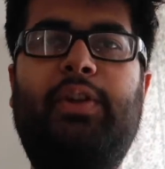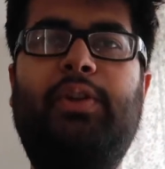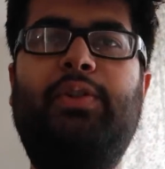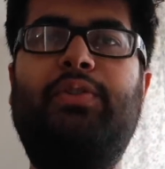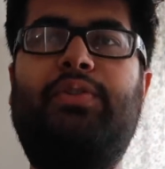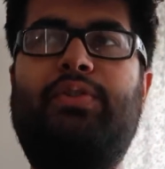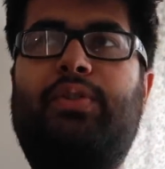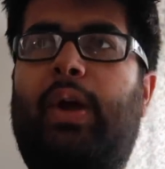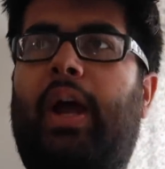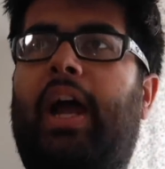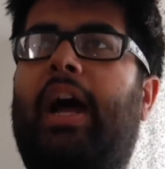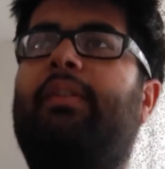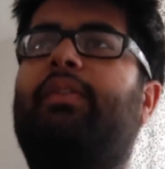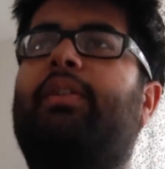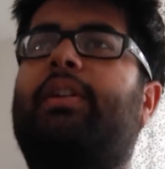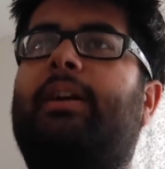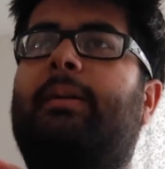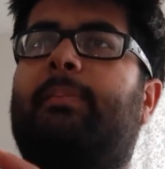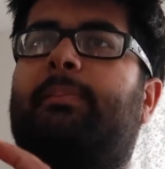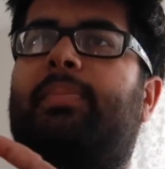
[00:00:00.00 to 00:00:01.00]
we used to have
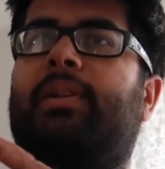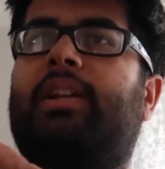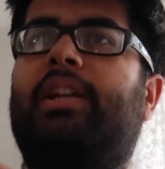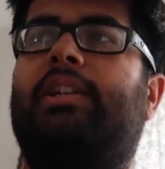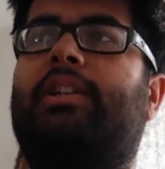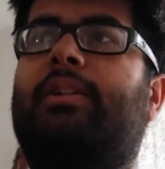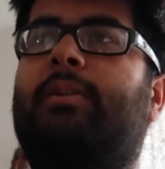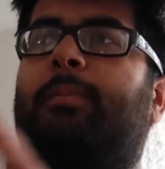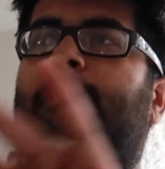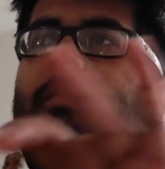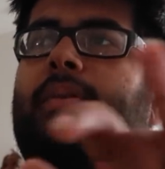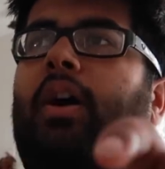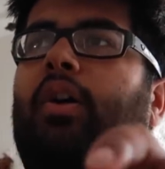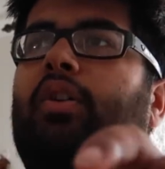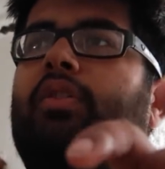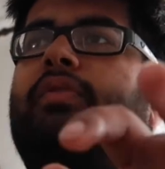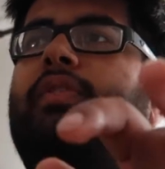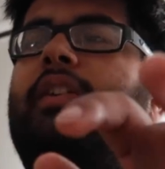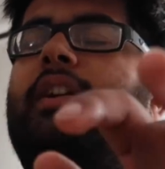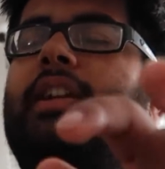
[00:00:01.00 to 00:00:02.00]
a complete
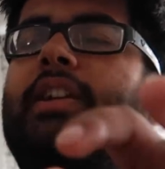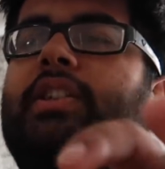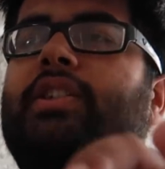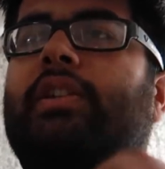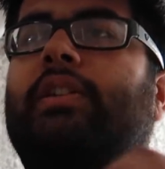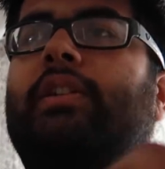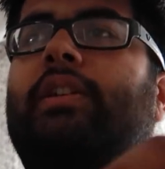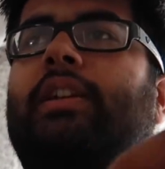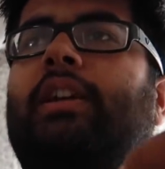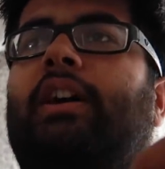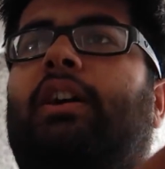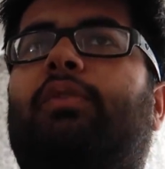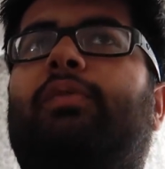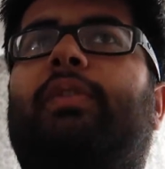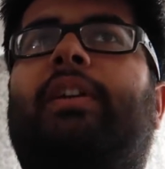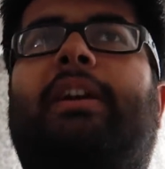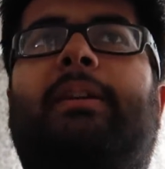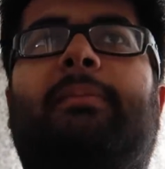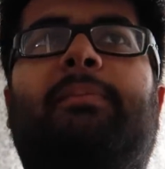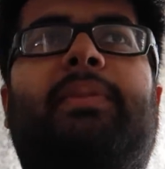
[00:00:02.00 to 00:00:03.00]
brown furniture and now
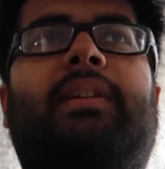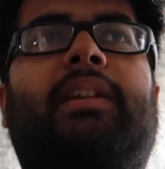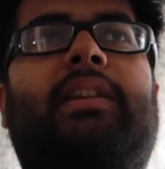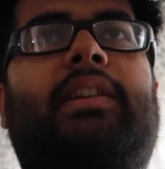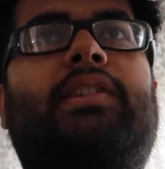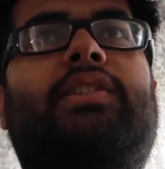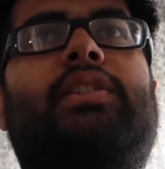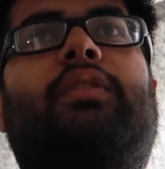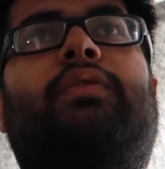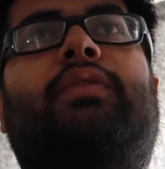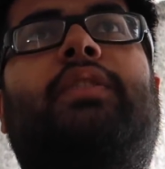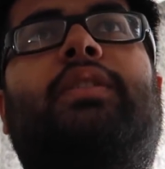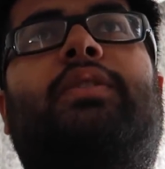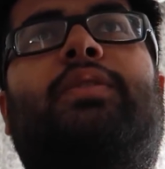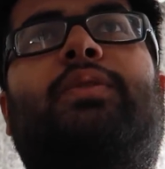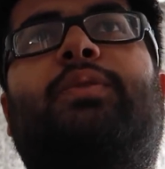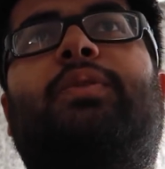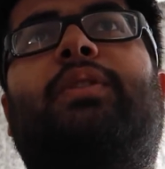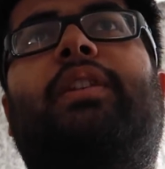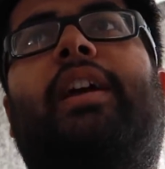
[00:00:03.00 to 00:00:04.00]
we completely
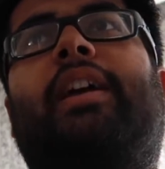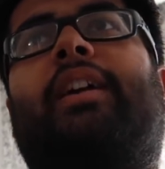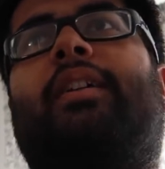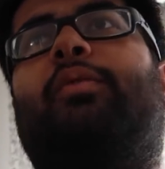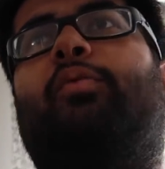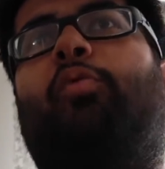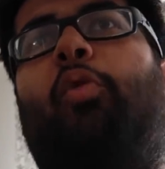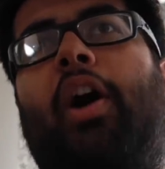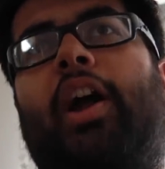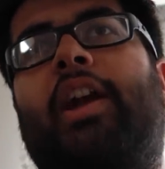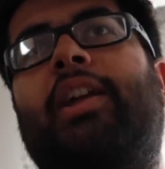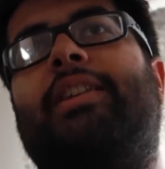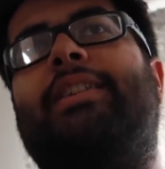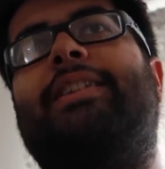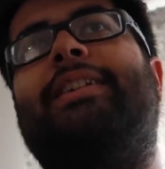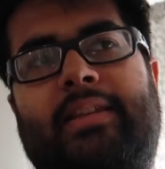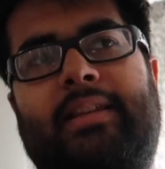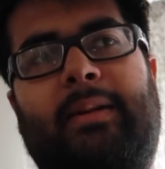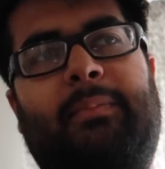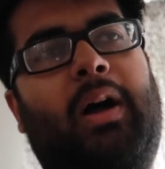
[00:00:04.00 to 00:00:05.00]
shifted to like
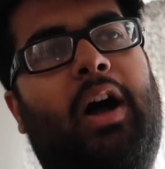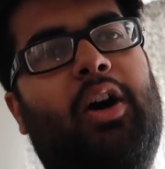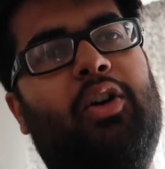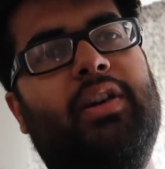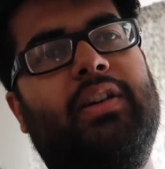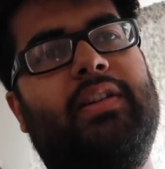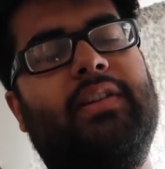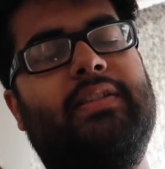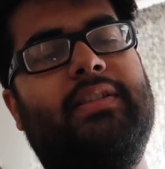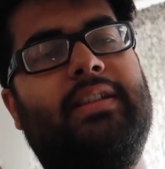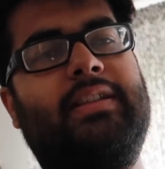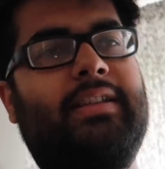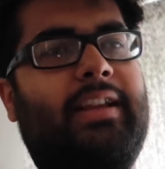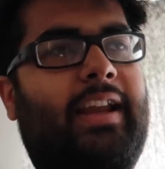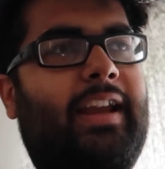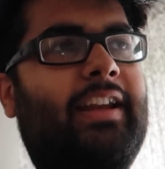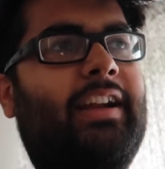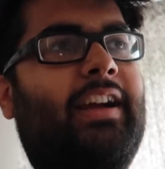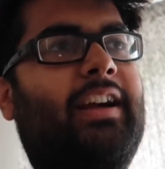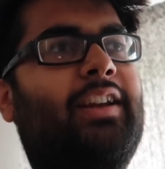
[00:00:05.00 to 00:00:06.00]
white. Somehow it is the
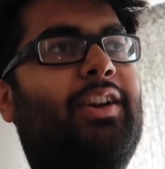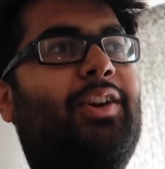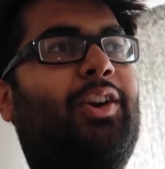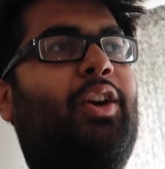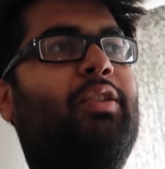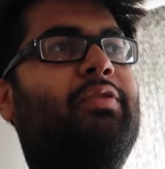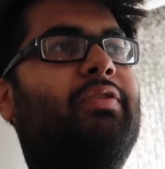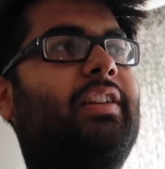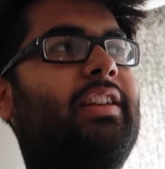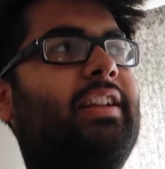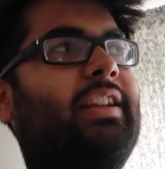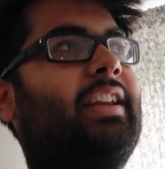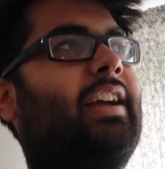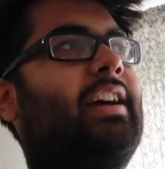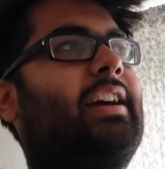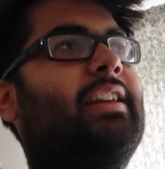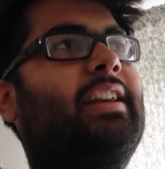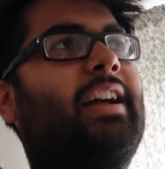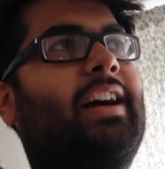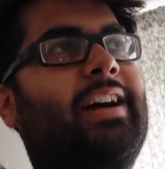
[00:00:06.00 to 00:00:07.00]
skin color of
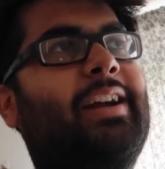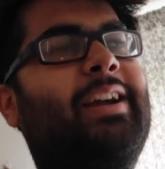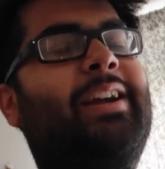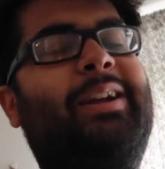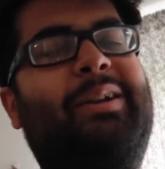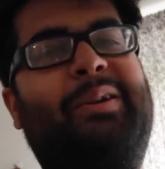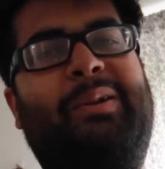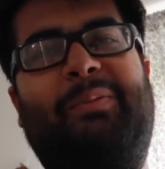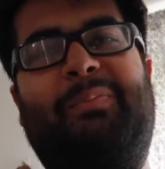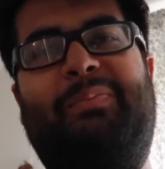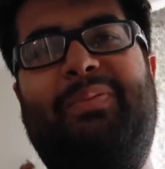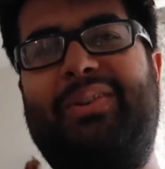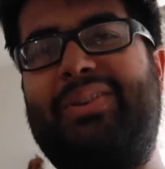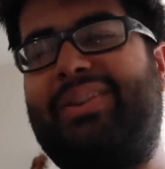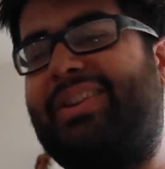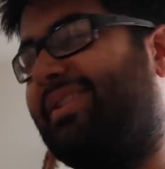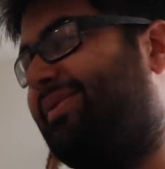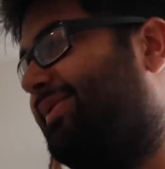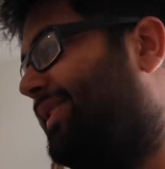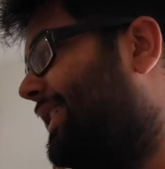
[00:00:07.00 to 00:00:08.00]
Alina and I,
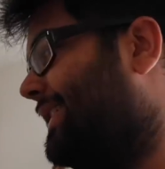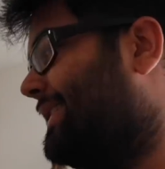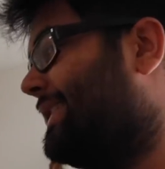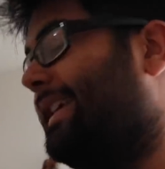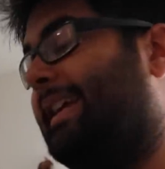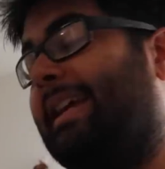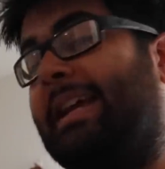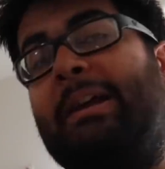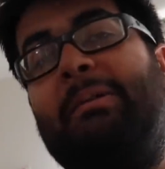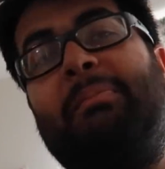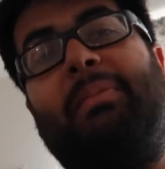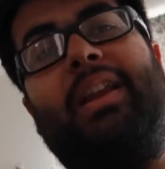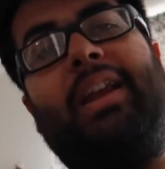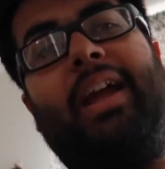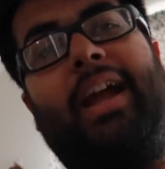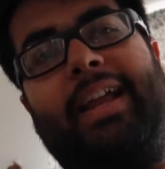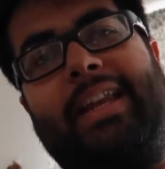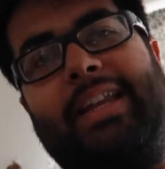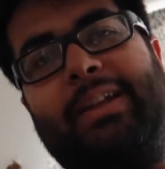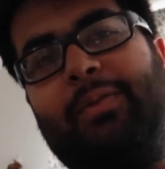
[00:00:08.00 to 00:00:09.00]
both of us.
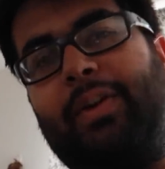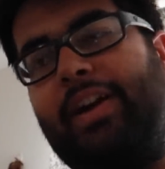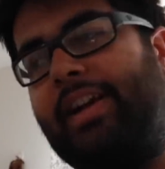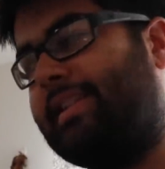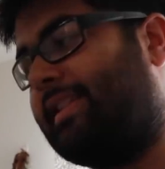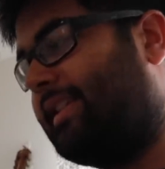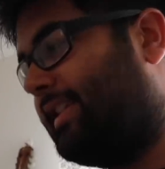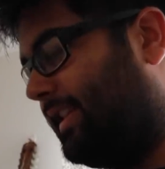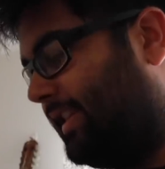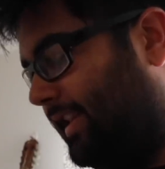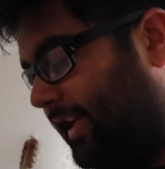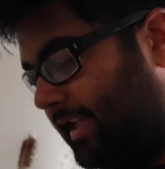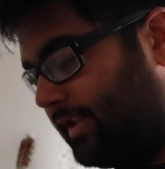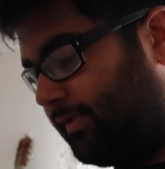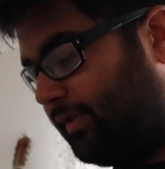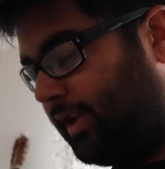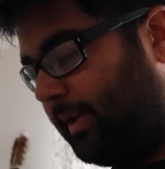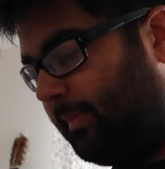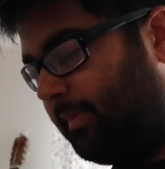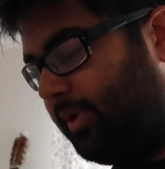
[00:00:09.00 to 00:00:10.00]
But anyways,
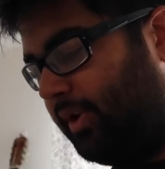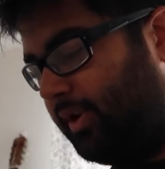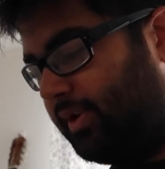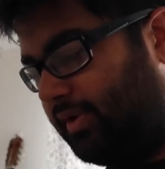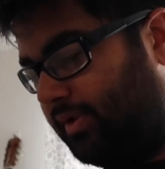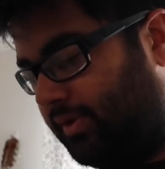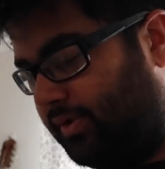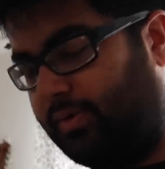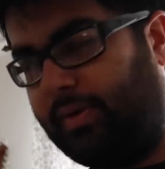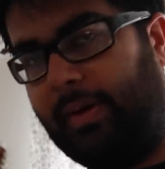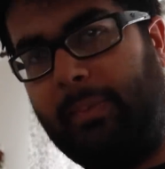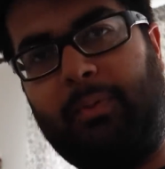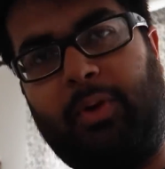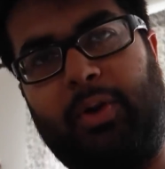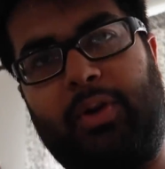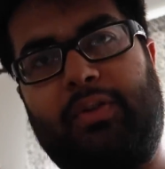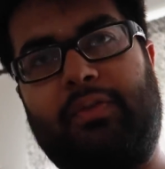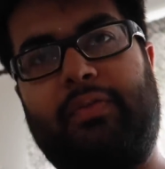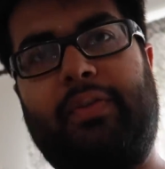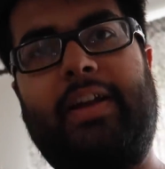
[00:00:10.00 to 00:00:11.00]
that's what I'm going to do. I'm
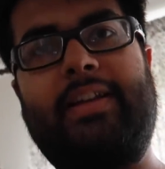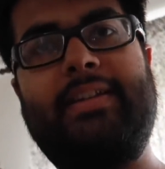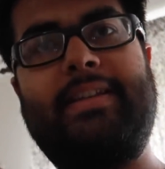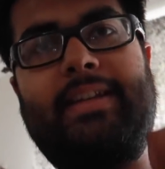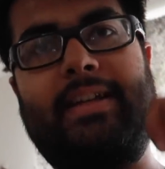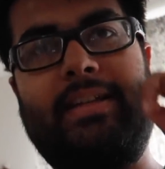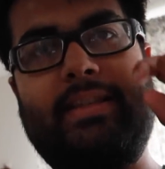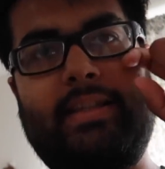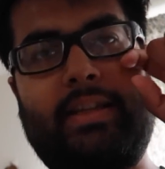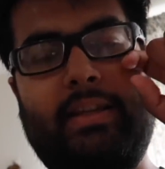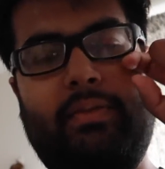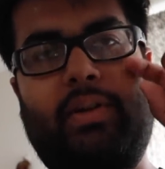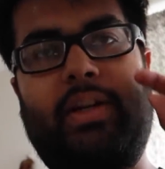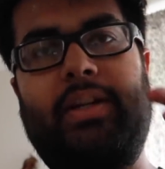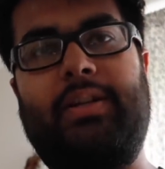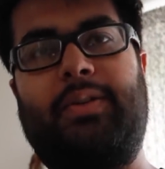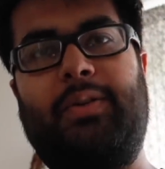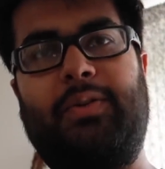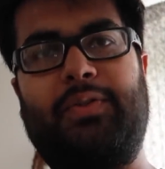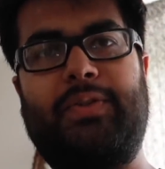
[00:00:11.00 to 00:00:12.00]
going to fix it and see where
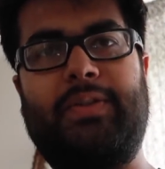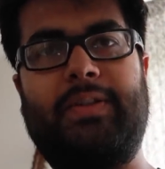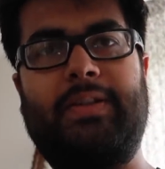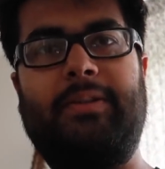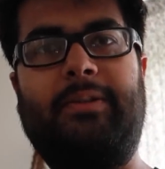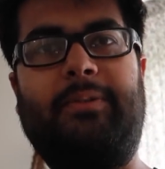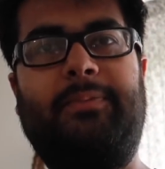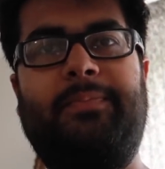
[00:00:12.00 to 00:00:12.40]
it goes.